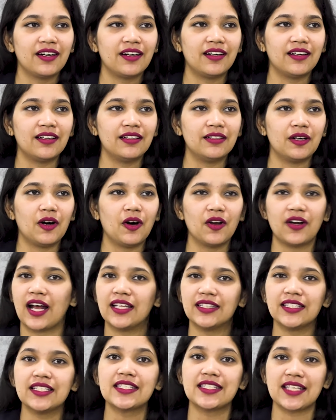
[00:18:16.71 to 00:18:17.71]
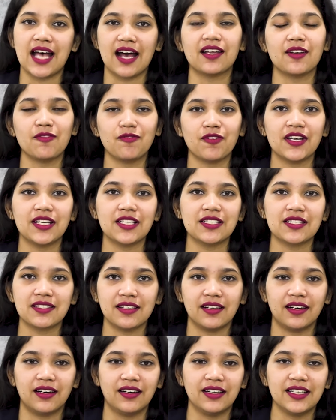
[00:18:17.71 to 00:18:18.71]
or rather sacrifice
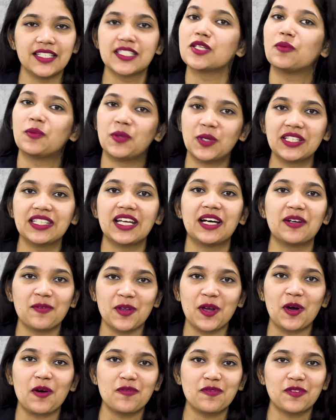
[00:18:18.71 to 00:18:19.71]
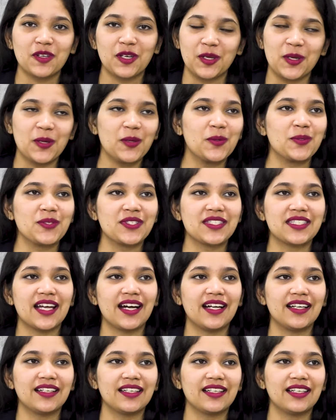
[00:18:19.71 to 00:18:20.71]
is the word that we often use,
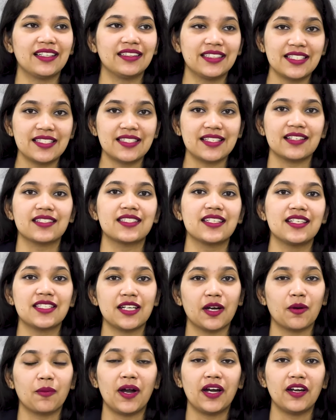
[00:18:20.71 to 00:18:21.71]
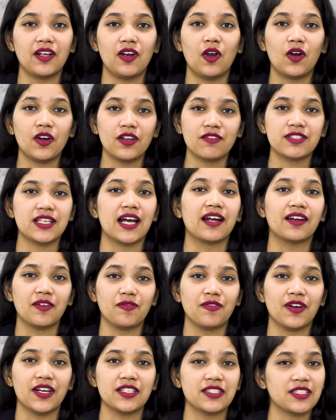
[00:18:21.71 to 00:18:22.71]
that this success required a lot of
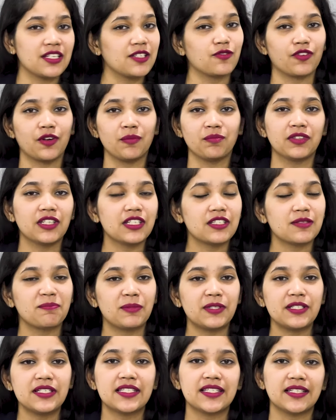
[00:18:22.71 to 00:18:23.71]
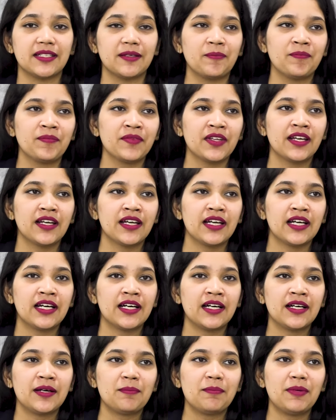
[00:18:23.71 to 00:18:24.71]
sacrifices from this person.
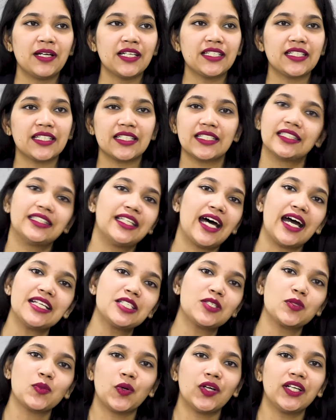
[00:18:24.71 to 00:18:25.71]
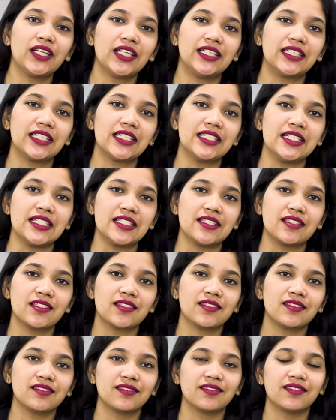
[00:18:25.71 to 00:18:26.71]
But that's what it
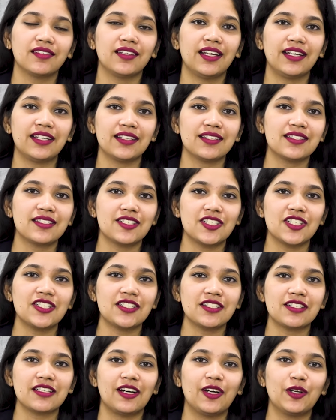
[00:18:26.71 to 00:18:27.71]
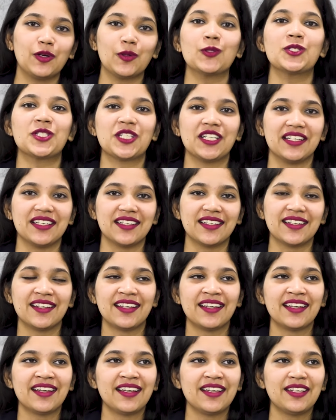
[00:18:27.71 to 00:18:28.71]
is. It is just a notion.
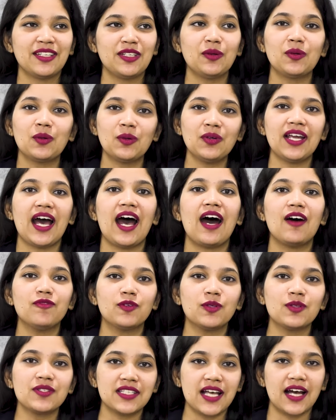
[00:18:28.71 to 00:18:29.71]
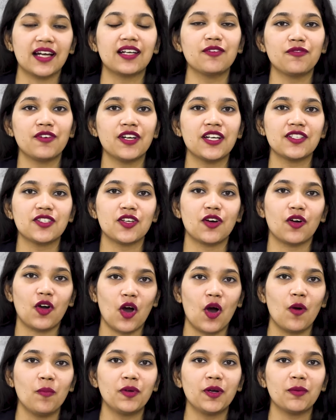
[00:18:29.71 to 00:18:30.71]
You don't have to sacrifice or
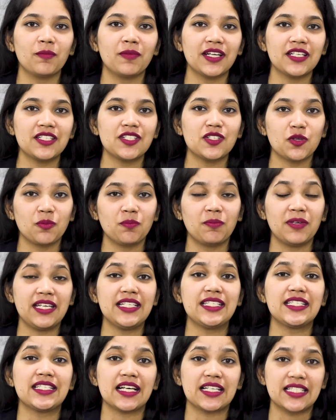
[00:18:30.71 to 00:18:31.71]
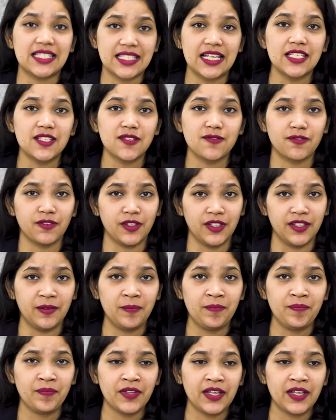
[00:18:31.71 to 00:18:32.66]
compromise to be successful.